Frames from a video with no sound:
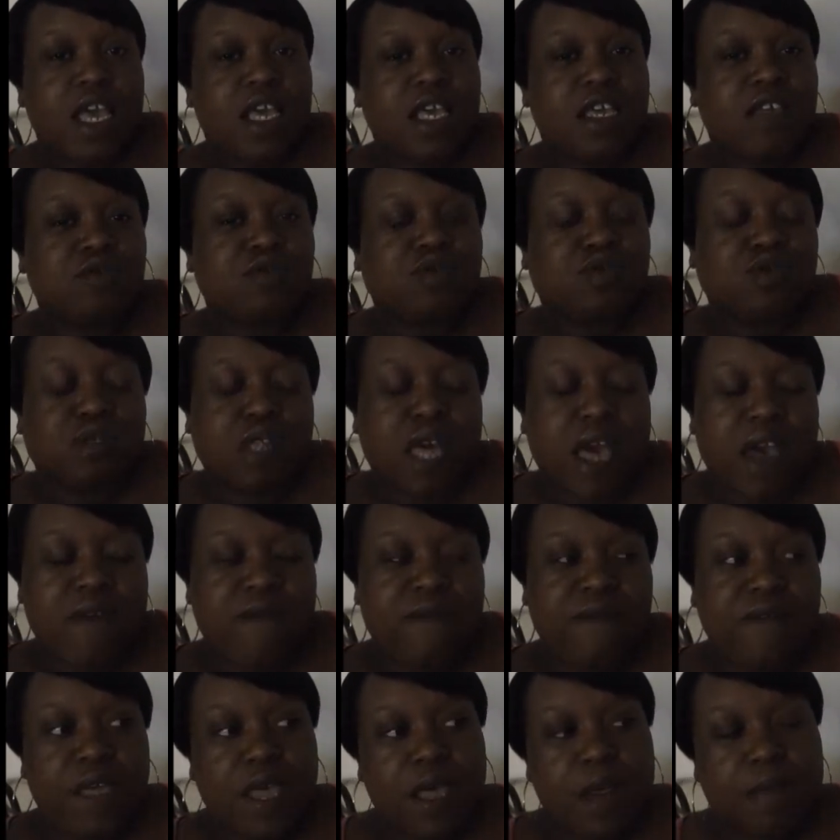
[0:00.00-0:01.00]
gives you
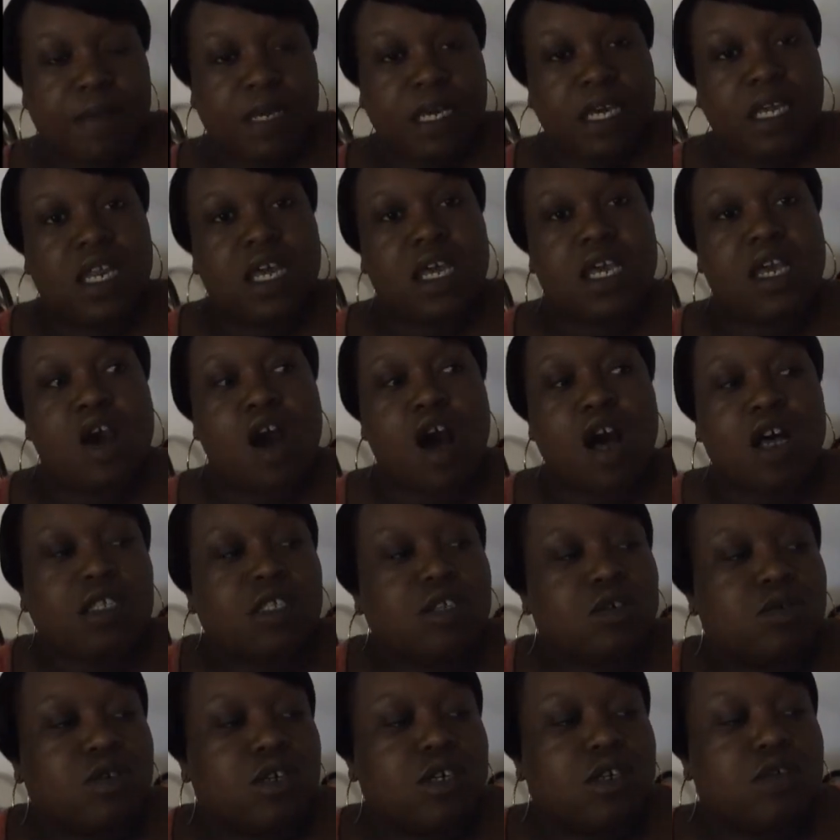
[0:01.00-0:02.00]
that family, and it
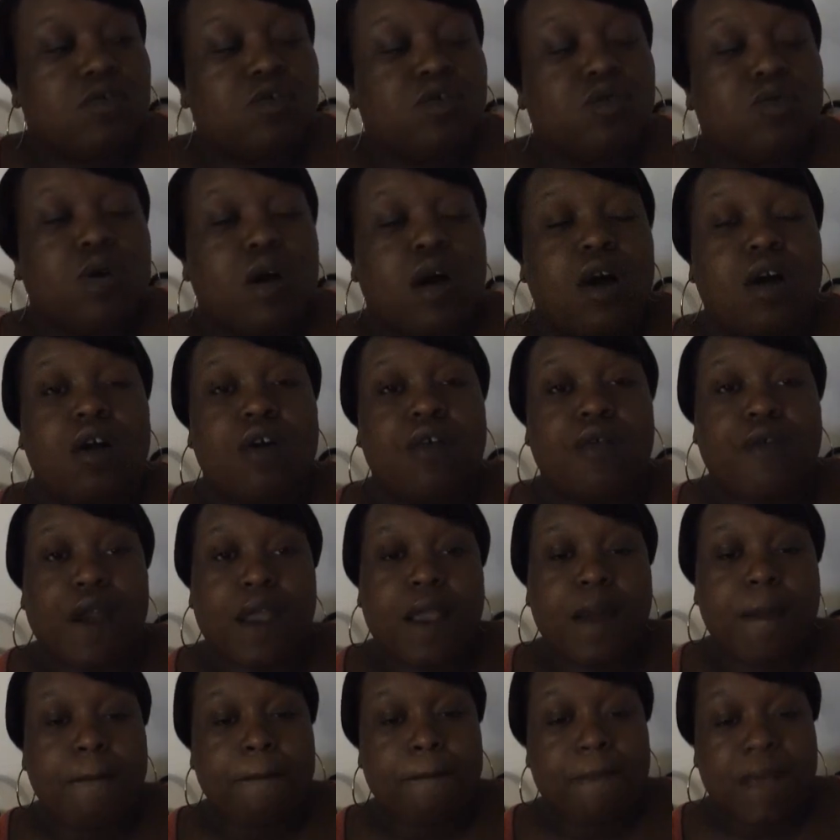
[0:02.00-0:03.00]
also gives you a
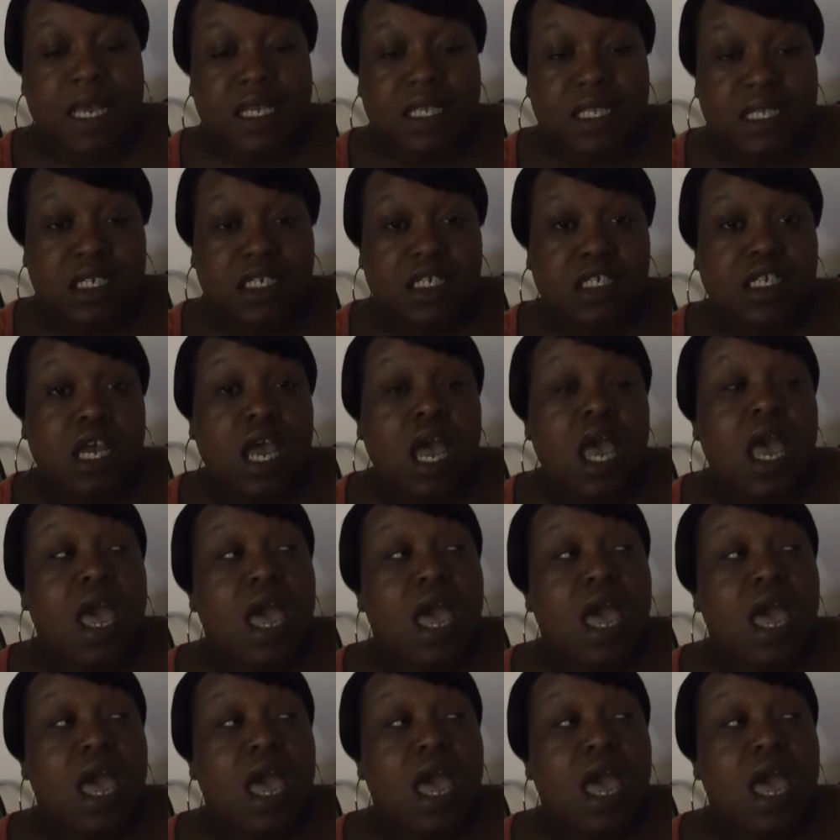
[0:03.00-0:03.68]
great message.